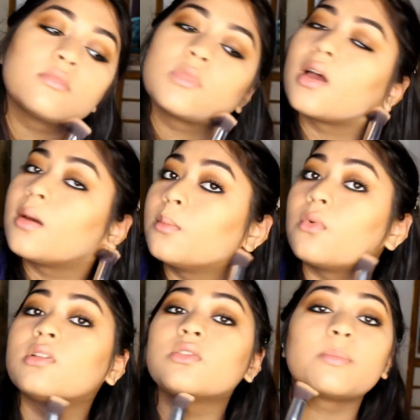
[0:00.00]
I'm
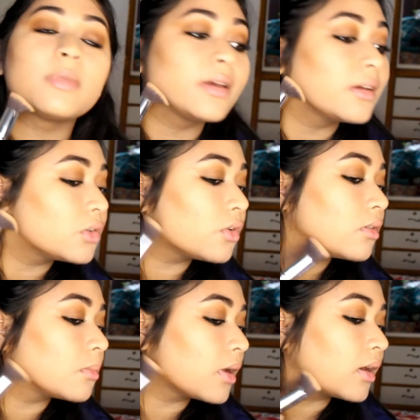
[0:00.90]
also applying it
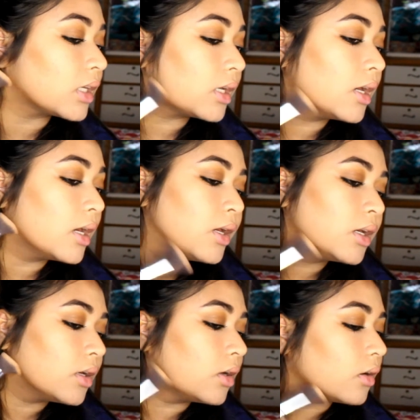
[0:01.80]
on my
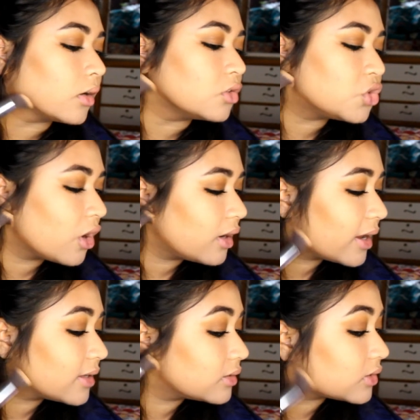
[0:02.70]

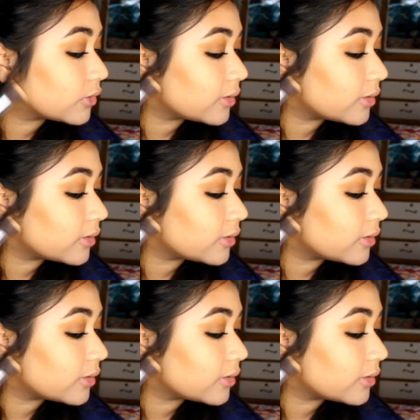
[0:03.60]
jawline so